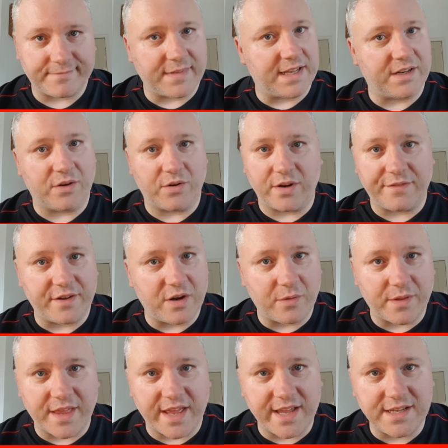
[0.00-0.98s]
I don't know if you know
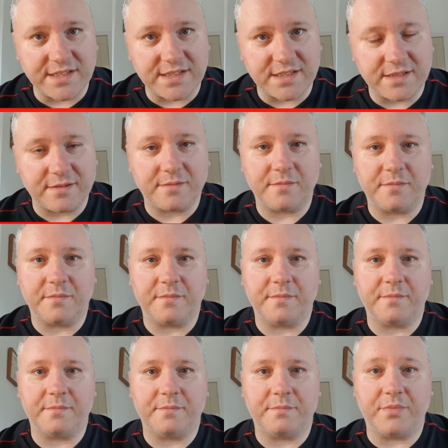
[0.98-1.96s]
what that is,
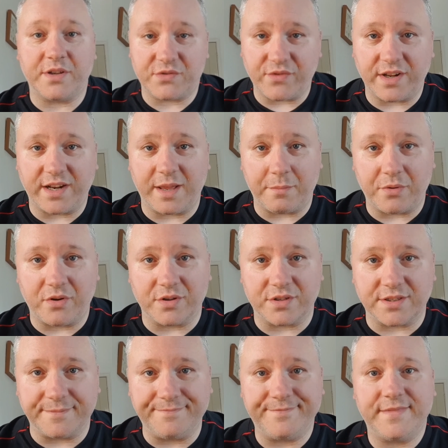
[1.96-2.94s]
but it's really
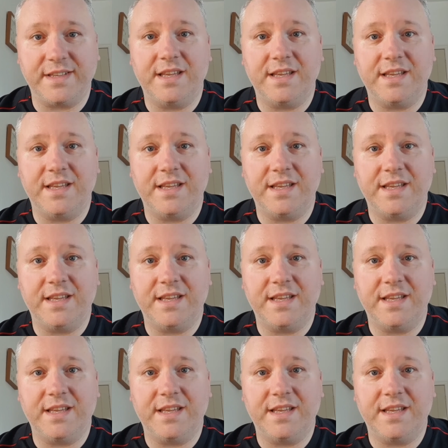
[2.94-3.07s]
important.